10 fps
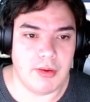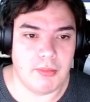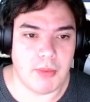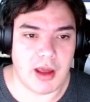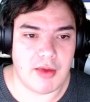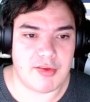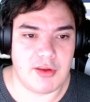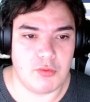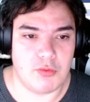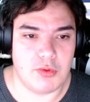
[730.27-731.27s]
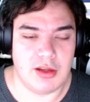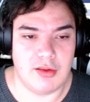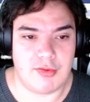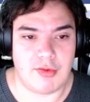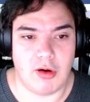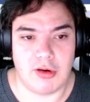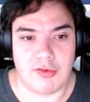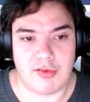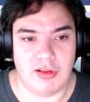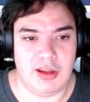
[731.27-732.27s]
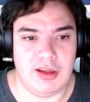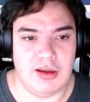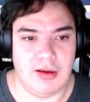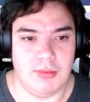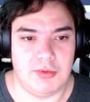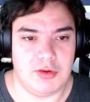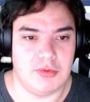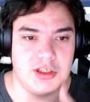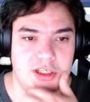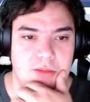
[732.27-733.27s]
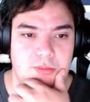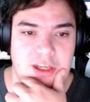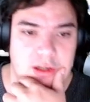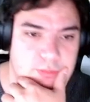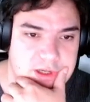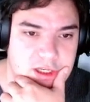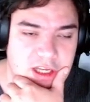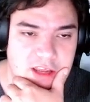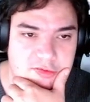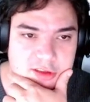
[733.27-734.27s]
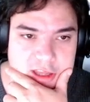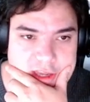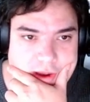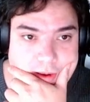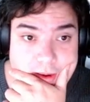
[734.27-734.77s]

My theory is honestly Unity being a bit lazy here,